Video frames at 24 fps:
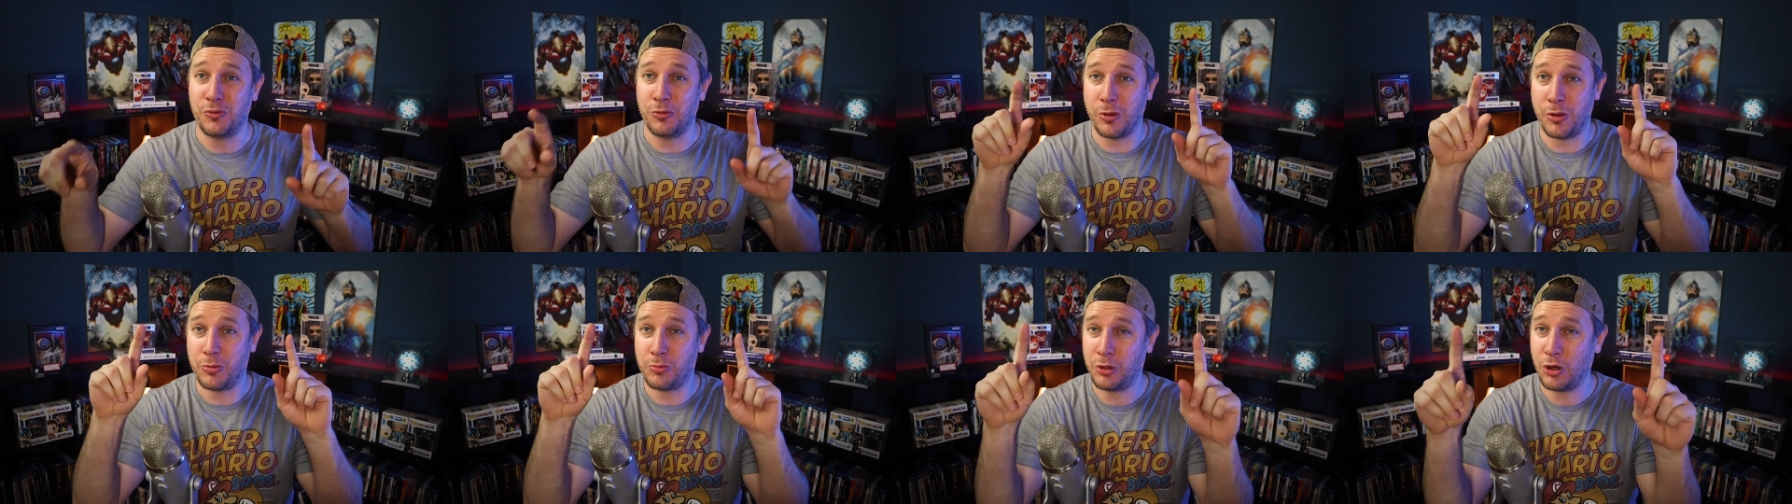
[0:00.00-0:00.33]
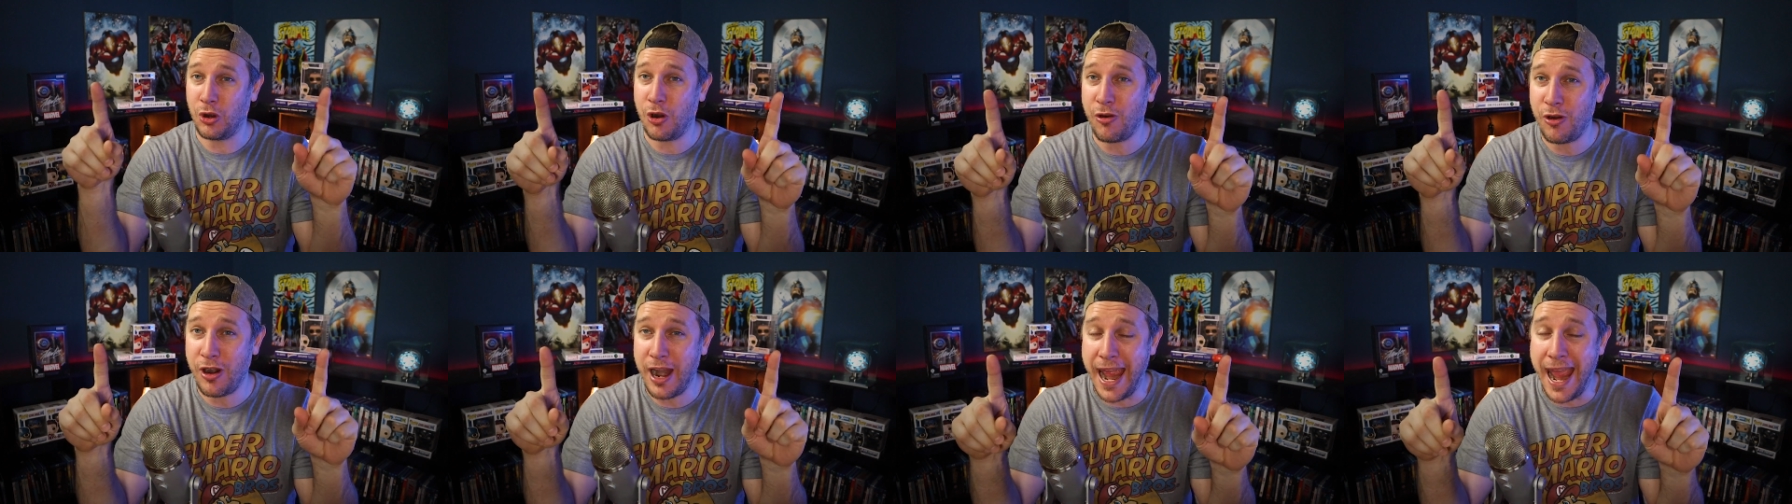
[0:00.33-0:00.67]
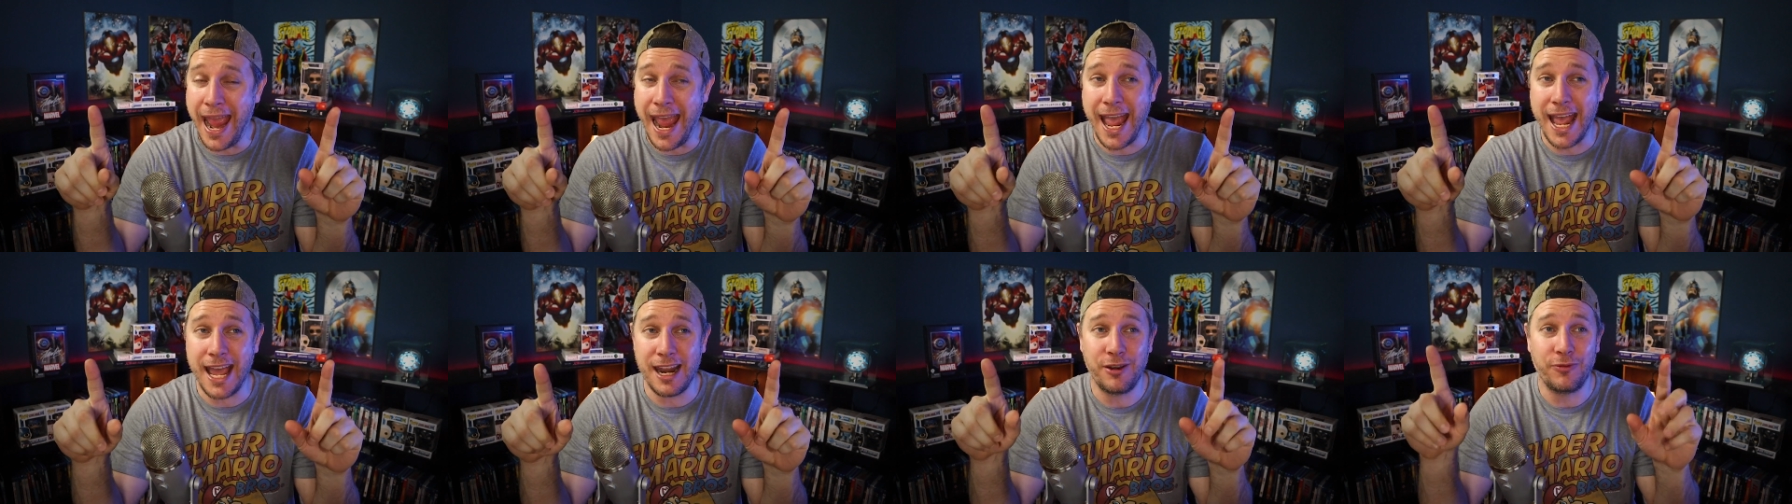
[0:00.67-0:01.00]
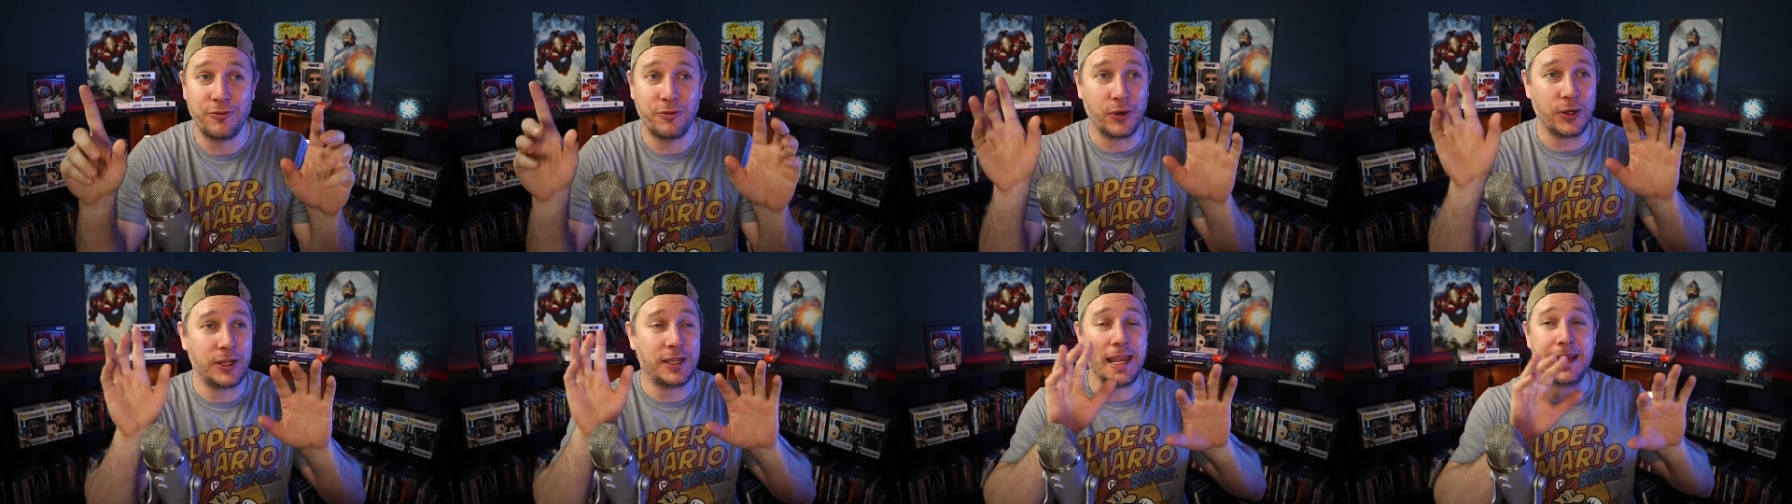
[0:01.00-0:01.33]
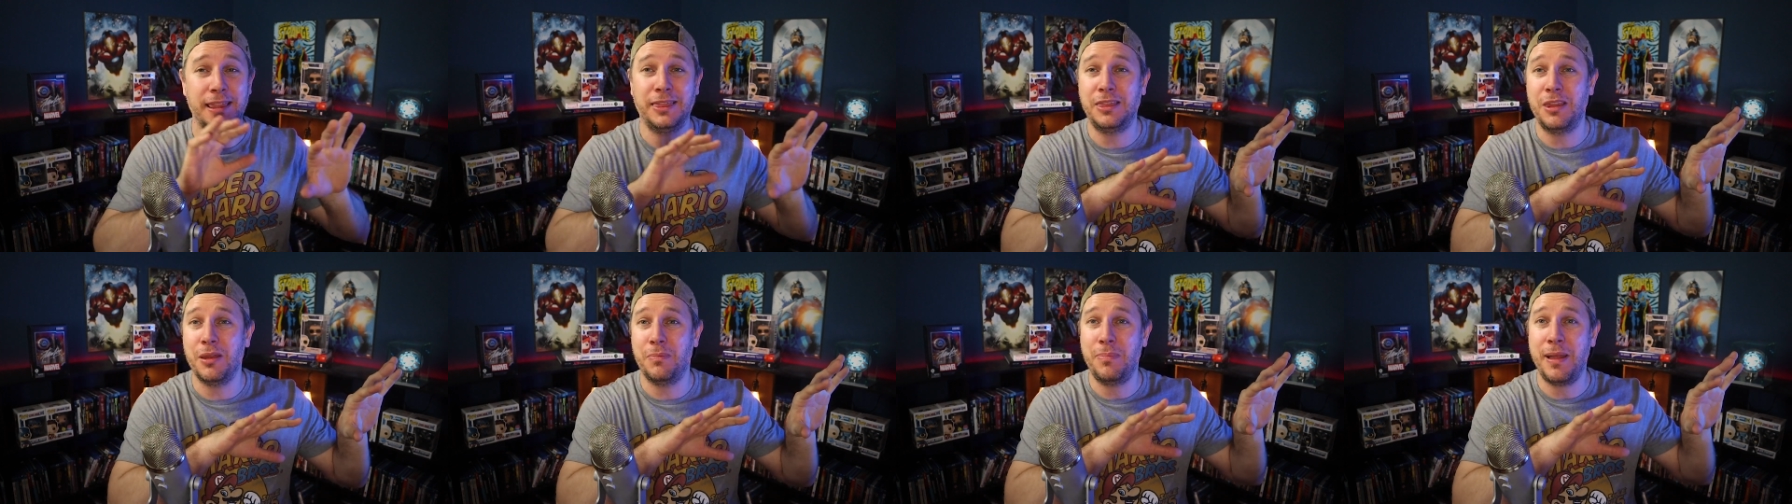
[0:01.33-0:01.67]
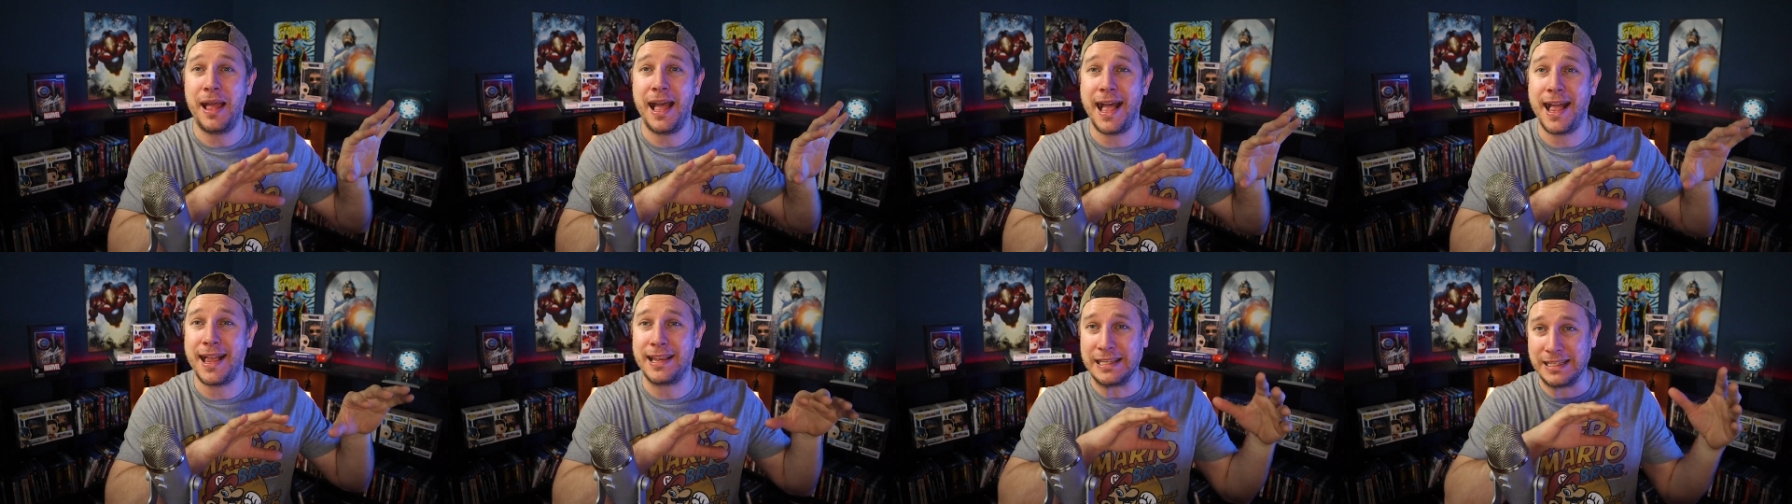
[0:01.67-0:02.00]
Remember our ad, forget the
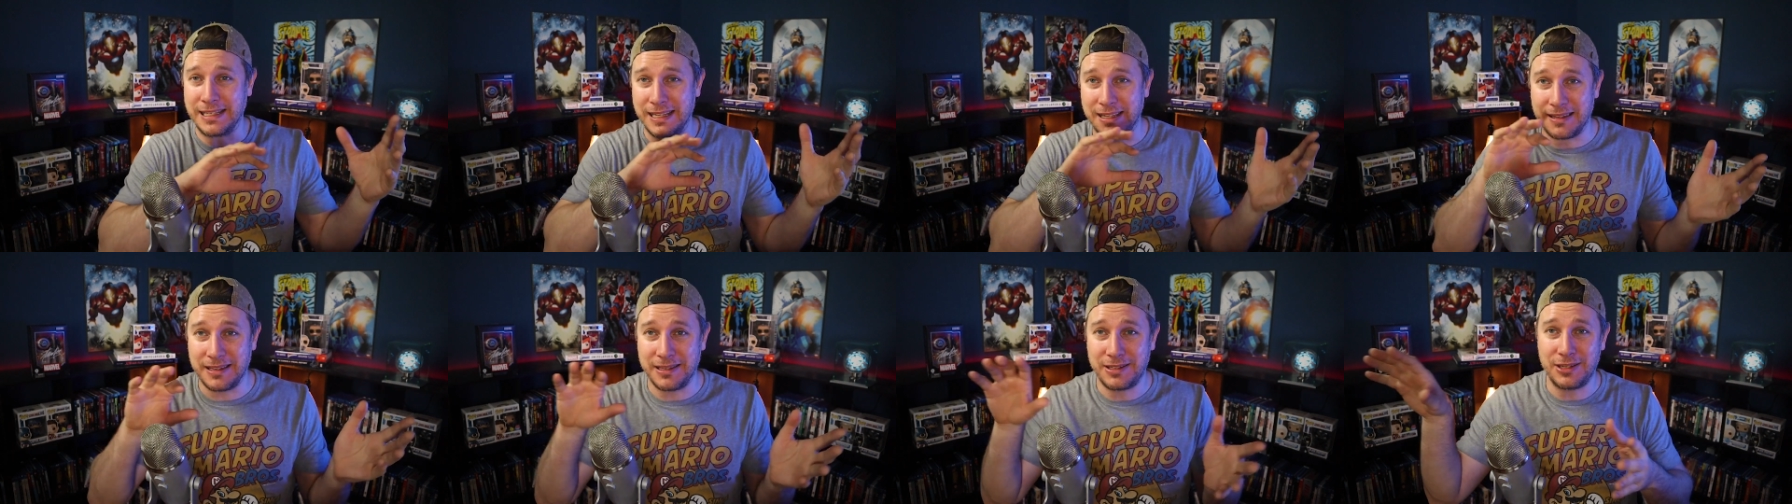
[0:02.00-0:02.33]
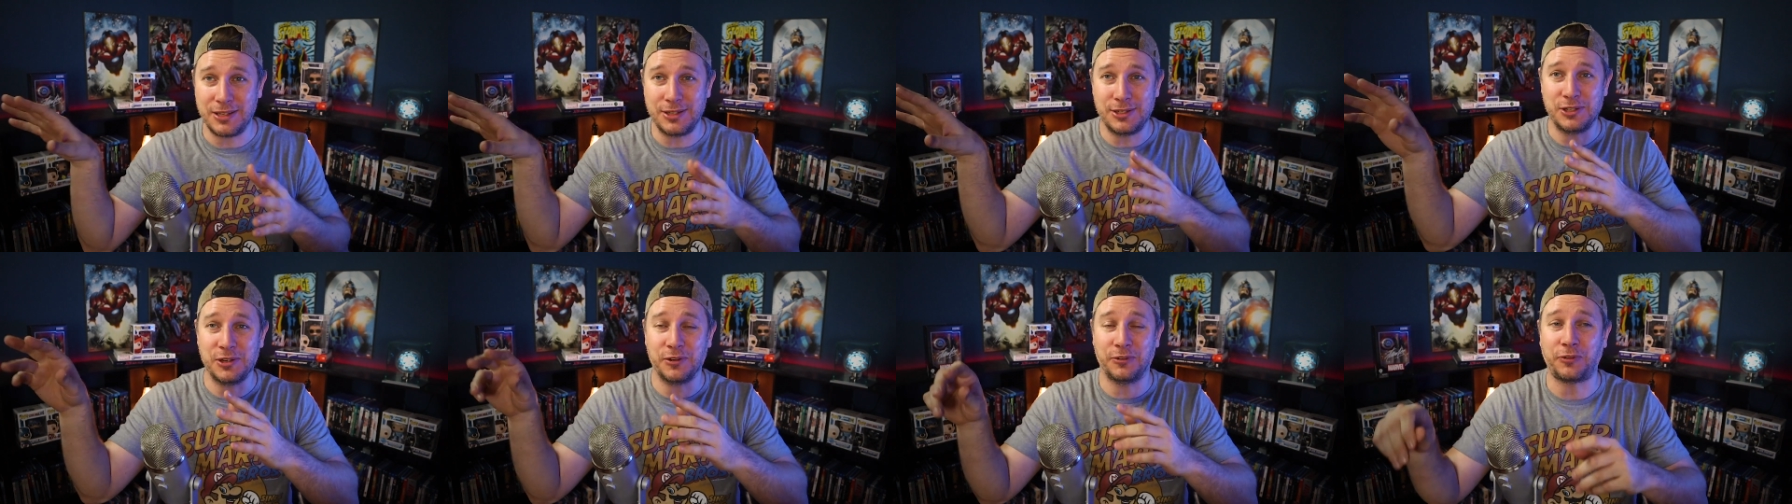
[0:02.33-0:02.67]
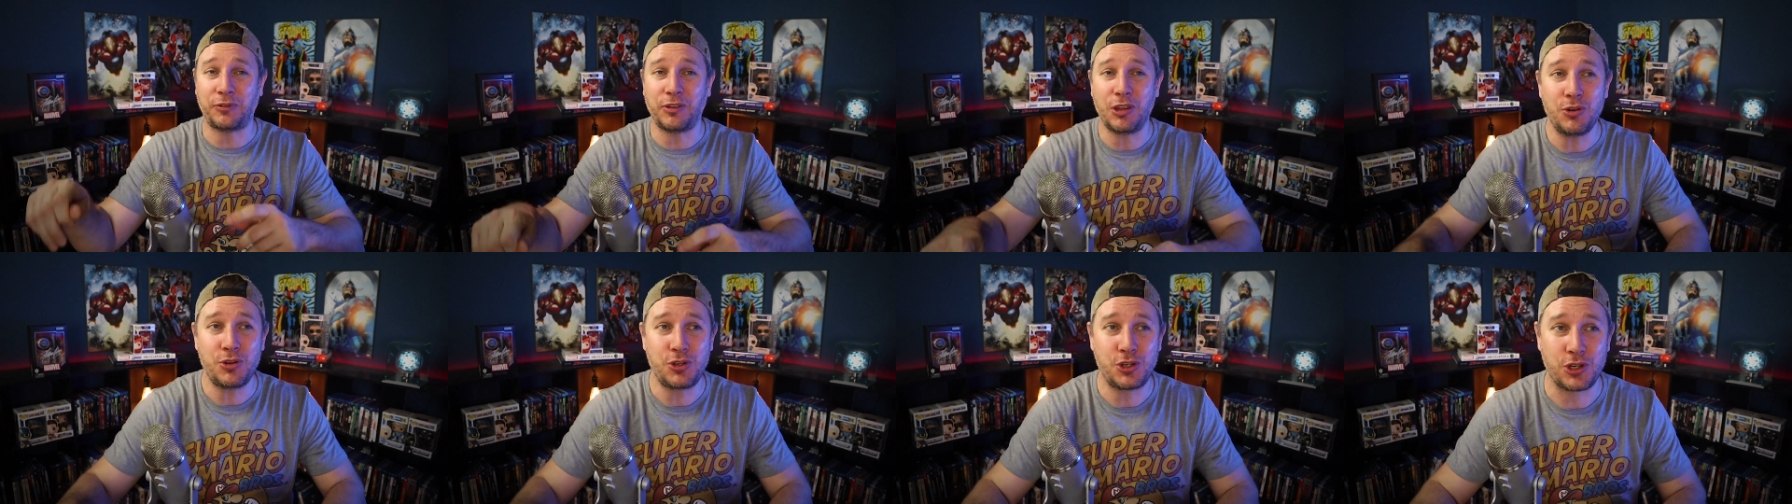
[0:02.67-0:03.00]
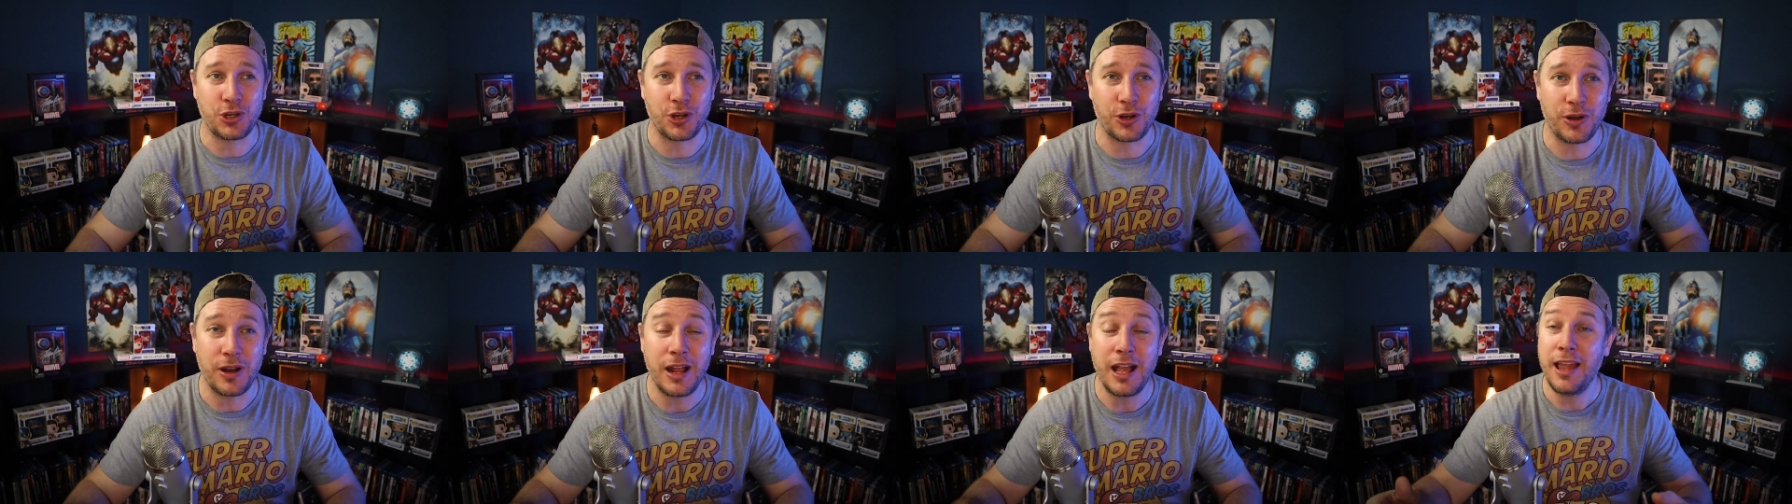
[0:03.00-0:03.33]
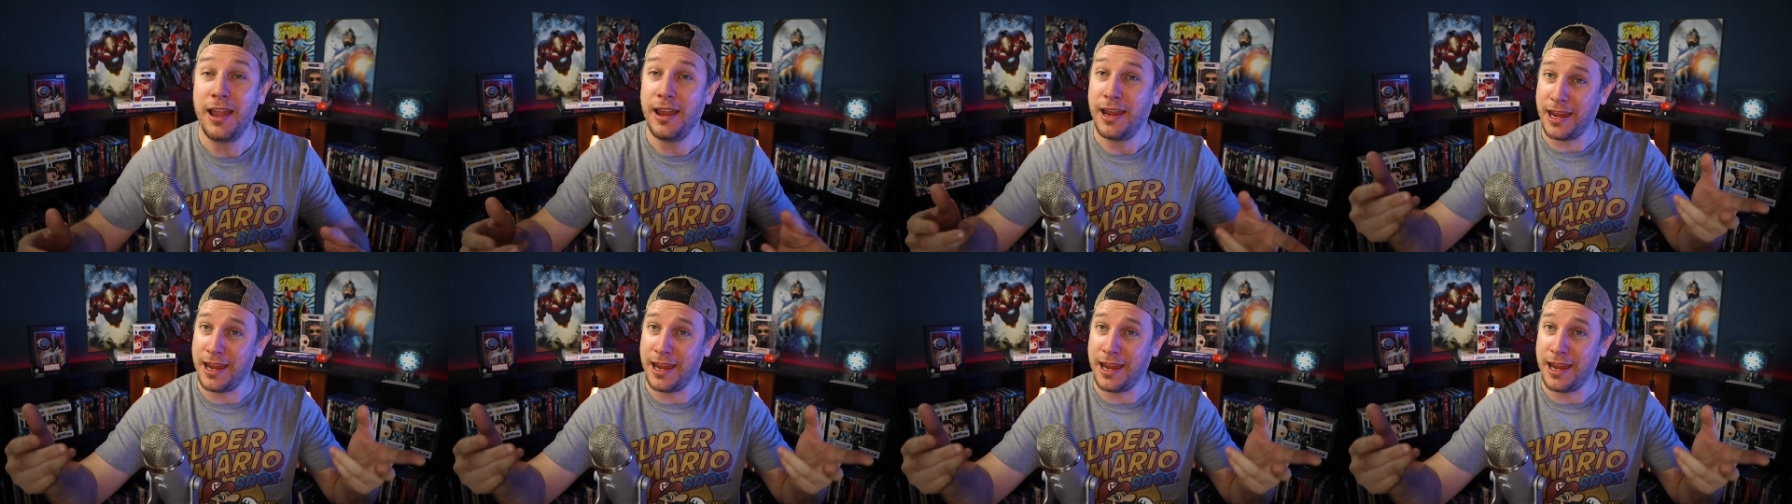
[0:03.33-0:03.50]
past, this is your future,